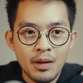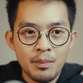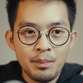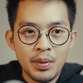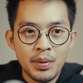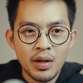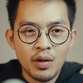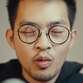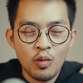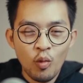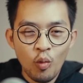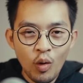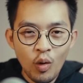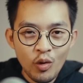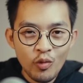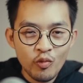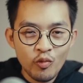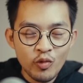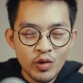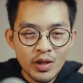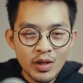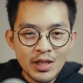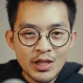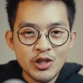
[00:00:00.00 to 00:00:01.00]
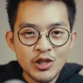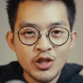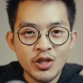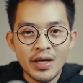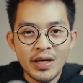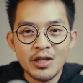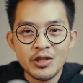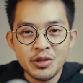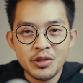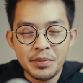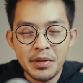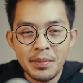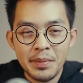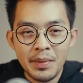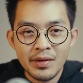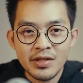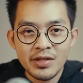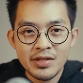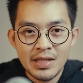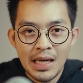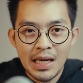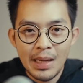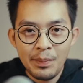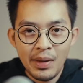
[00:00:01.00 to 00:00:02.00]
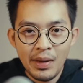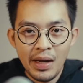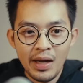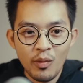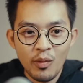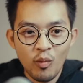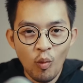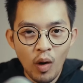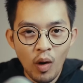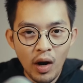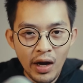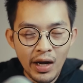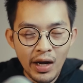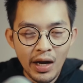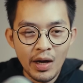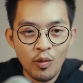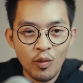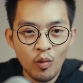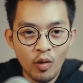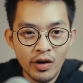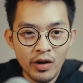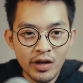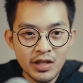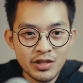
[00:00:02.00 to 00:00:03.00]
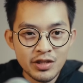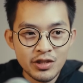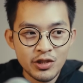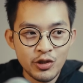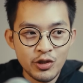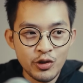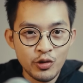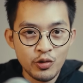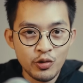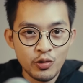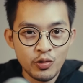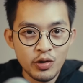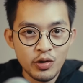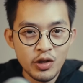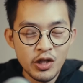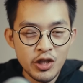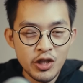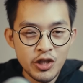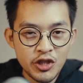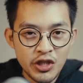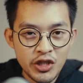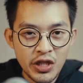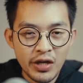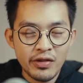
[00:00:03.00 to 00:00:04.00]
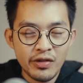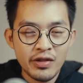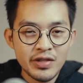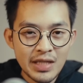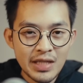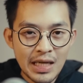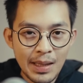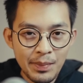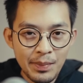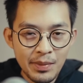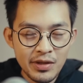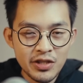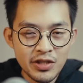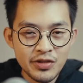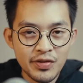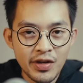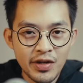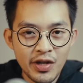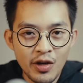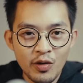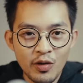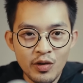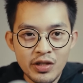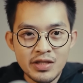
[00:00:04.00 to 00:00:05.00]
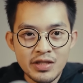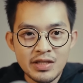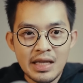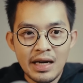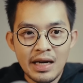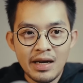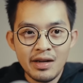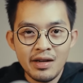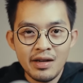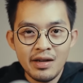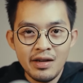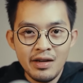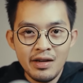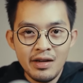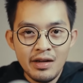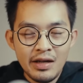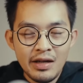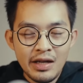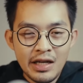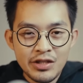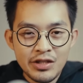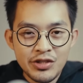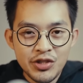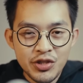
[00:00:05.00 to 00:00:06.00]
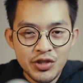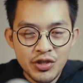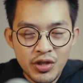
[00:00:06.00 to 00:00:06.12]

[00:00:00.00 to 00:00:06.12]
But what really stood out to me about this app and why I wanted to share this app in this video is that it's